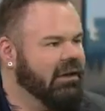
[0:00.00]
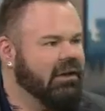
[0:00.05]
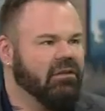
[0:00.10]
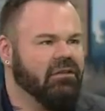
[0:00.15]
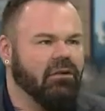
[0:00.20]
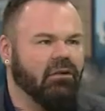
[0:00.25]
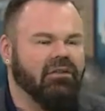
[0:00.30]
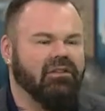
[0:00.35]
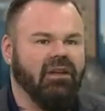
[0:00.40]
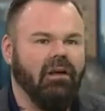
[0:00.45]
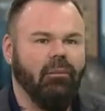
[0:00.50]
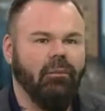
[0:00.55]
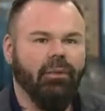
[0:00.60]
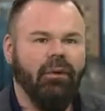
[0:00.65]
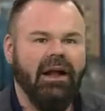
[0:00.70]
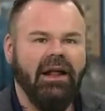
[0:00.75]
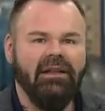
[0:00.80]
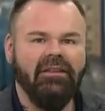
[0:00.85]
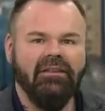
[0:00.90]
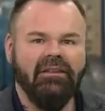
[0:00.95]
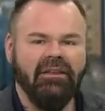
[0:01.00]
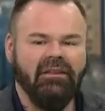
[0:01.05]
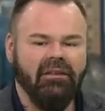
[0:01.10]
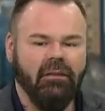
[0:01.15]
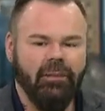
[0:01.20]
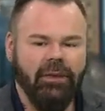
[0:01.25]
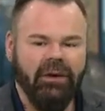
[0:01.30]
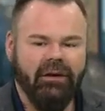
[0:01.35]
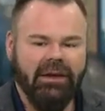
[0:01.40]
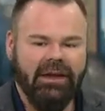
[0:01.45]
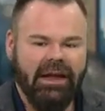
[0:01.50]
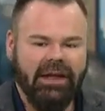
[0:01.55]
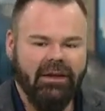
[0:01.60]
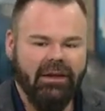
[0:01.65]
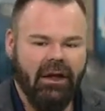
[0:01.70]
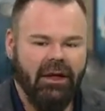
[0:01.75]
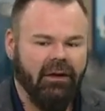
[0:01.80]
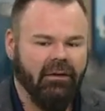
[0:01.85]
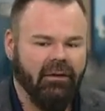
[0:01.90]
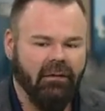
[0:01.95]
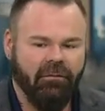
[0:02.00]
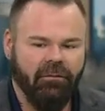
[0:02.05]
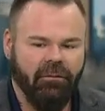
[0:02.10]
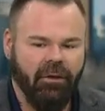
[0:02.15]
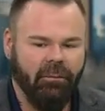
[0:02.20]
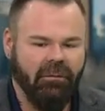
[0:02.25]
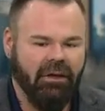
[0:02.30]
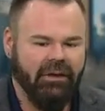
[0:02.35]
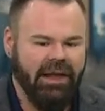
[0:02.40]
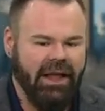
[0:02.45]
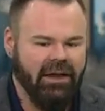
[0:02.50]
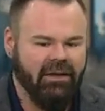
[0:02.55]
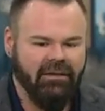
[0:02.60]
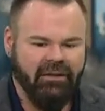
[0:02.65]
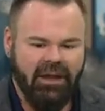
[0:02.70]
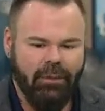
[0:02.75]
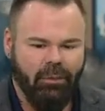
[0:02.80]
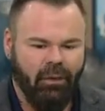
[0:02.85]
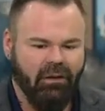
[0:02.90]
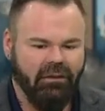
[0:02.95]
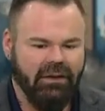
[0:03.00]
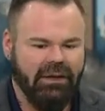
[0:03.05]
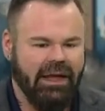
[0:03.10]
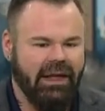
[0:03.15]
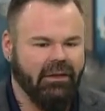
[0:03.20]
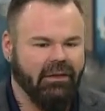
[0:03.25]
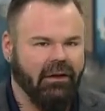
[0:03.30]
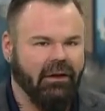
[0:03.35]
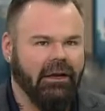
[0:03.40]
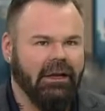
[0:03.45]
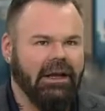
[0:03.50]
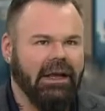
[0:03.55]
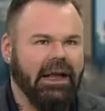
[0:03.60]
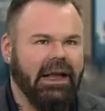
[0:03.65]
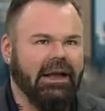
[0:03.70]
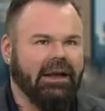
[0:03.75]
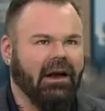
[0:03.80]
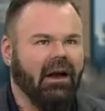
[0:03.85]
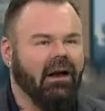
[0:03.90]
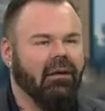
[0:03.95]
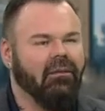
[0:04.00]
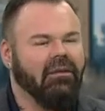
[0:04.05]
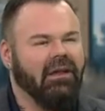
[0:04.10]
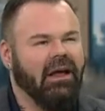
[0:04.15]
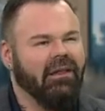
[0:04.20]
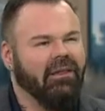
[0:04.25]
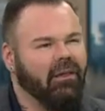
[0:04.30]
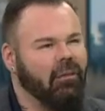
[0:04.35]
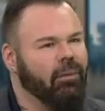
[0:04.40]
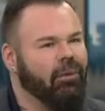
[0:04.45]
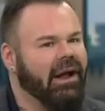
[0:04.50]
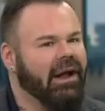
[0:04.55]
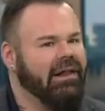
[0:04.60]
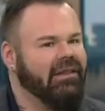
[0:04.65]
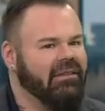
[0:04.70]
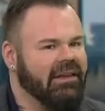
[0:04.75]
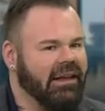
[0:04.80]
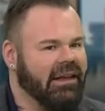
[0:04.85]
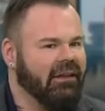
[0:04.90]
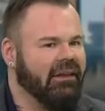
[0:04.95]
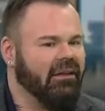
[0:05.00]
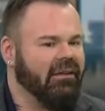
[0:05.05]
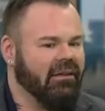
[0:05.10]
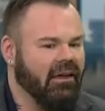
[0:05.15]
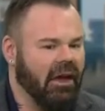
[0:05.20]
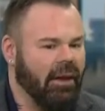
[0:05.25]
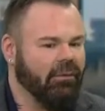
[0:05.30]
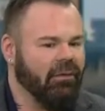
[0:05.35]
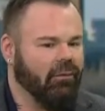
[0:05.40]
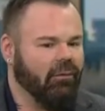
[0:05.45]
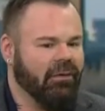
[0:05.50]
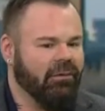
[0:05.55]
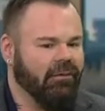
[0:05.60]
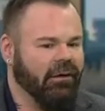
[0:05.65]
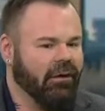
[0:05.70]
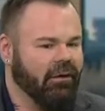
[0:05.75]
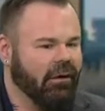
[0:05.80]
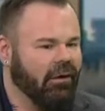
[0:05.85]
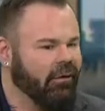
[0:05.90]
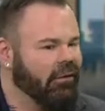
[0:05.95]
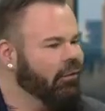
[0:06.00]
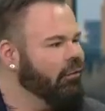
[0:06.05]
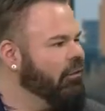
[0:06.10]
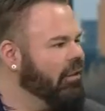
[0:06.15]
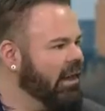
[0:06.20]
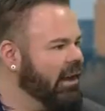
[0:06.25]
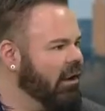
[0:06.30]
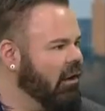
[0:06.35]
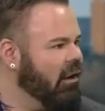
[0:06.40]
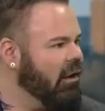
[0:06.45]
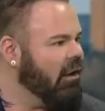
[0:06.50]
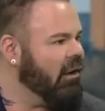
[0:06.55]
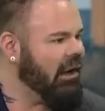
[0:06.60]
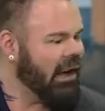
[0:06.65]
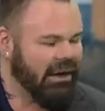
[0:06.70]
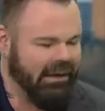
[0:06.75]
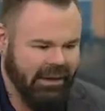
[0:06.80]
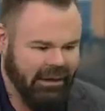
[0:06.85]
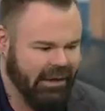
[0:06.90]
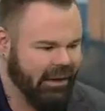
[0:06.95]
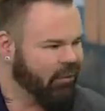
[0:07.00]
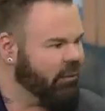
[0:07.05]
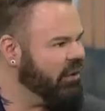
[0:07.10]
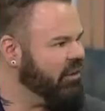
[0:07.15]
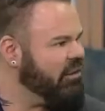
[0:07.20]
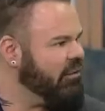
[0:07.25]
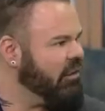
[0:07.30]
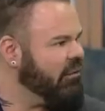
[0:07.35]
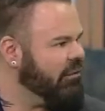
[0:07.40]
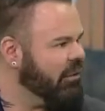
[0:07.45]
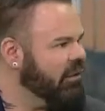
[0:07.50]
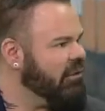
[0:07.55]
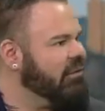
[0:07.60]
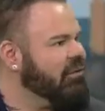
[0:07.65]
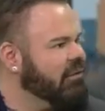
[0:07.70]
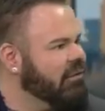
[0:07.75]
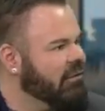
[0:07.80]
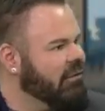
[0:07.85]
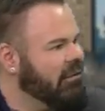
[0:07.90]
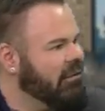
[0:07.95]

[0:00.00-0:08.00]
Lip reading: So some brands disappear again, from the landscape altogether, and other brands take a little time to refigure out who they are, and then they resurface.